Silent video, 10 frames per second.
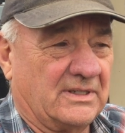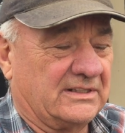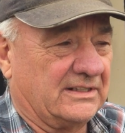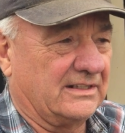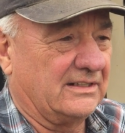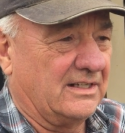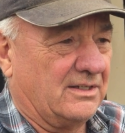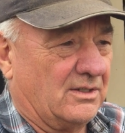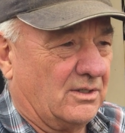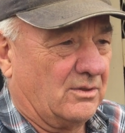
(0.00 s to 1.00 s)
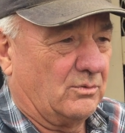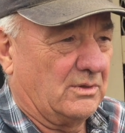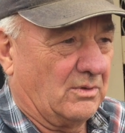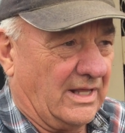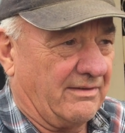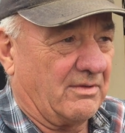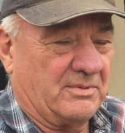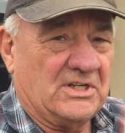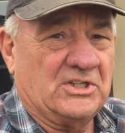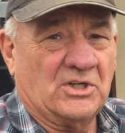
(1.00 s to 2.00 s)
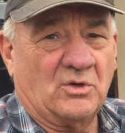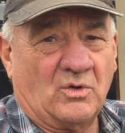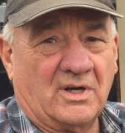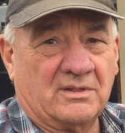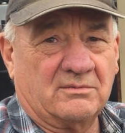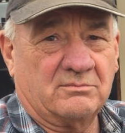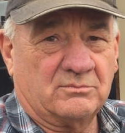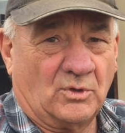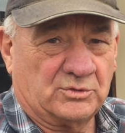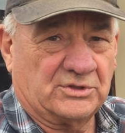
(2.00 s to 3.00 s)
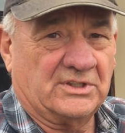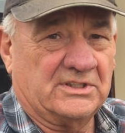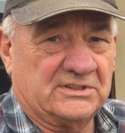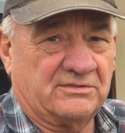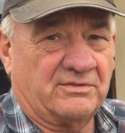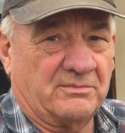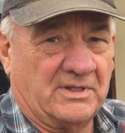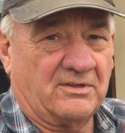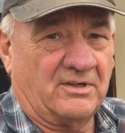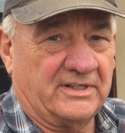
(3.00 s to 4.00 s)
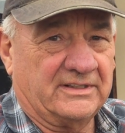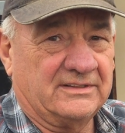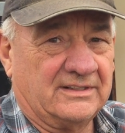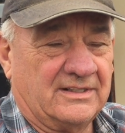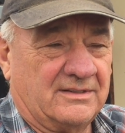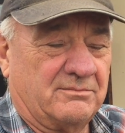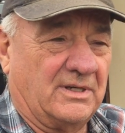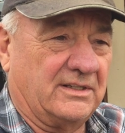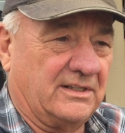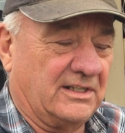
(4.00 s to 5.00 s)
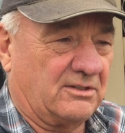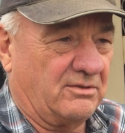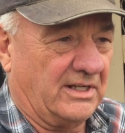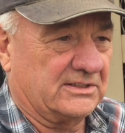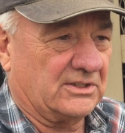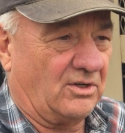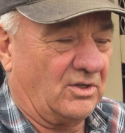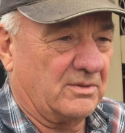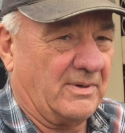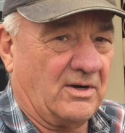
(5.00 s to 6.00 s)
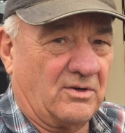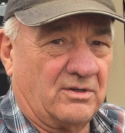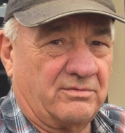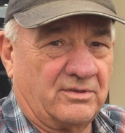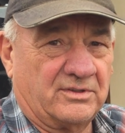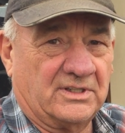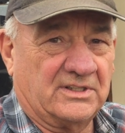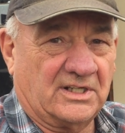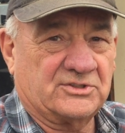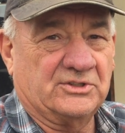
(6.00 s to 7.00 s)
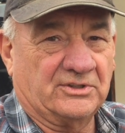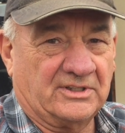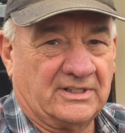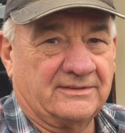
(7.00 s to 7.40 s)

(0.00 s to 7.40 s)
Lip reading: But we will have a PTO on most of these from here on in, but it creates all the power for the induction unit.